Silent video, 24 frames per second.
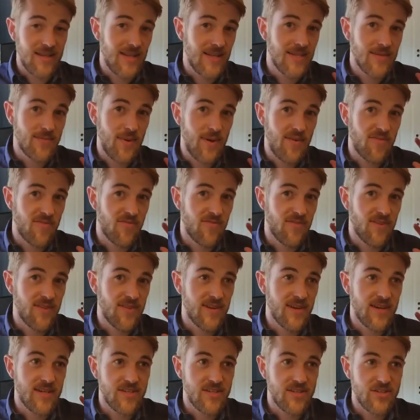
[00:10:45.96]
at least we have a
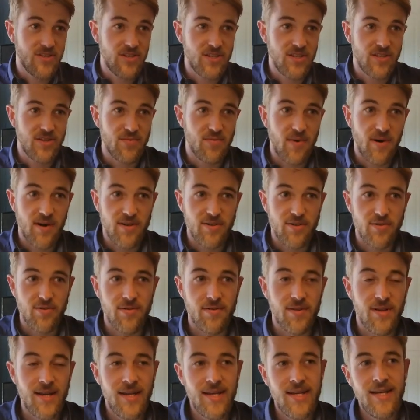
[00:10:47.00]
really nice JSON
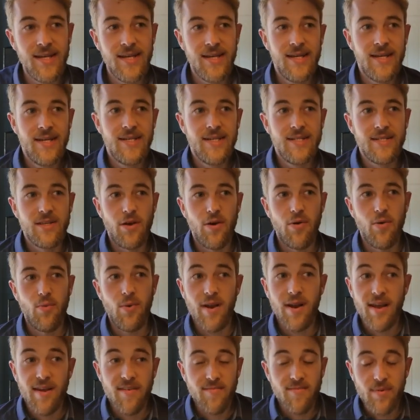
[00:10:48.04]
module. So
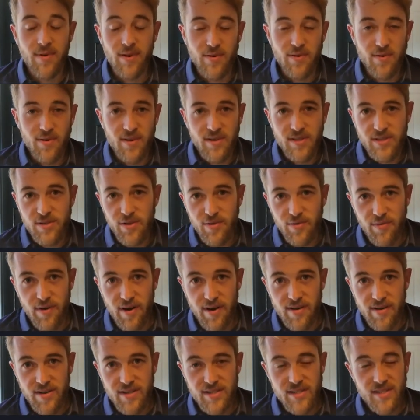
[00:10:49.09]
what I've been doing so
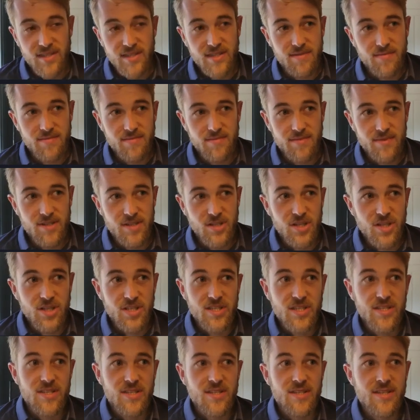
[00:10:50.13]
far is
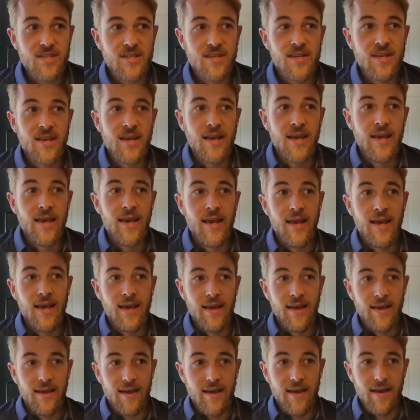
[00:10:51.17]
just
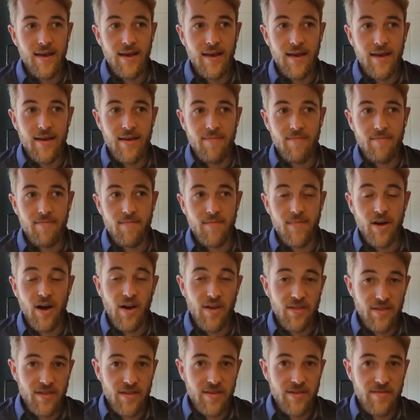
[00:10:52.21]
on
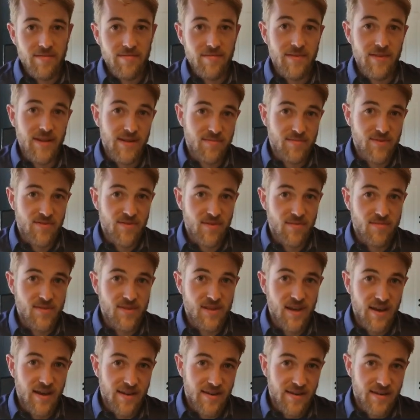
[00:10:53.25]
the
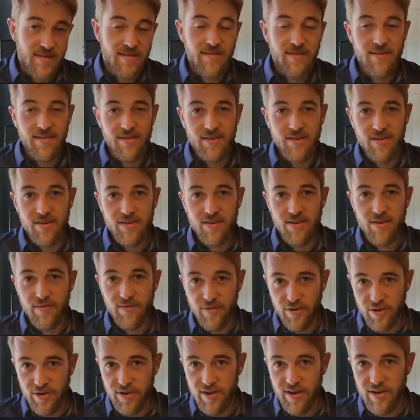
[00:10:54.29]
NimScript side,
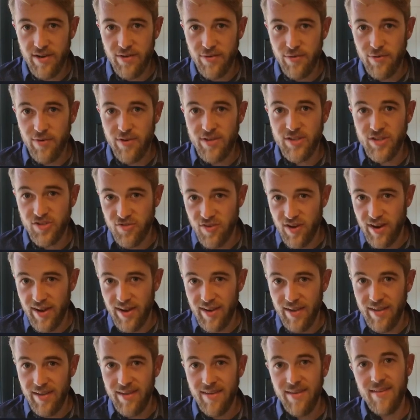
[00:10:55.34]
convert it to a
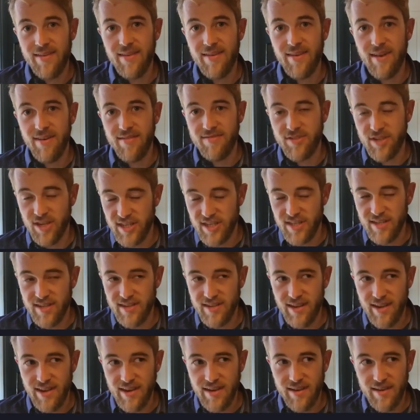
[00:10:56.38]
string of
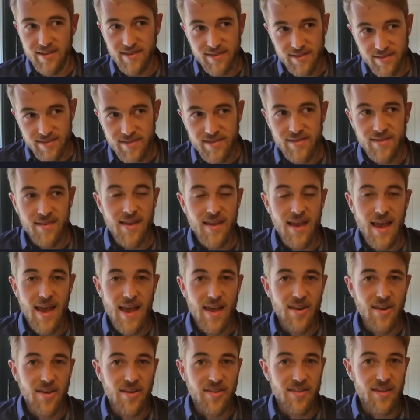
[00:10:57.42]
JSON data,
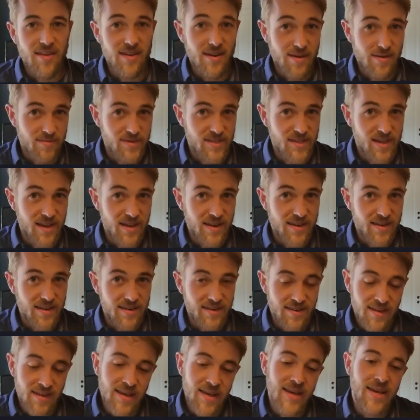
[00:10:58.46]
and on the nim
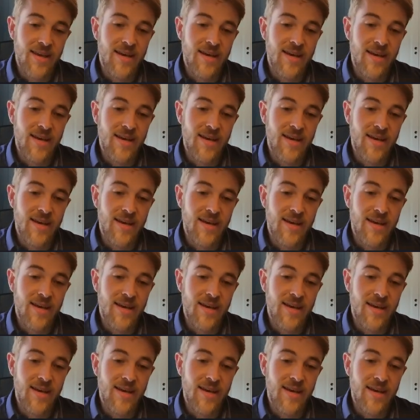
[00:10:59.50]
side,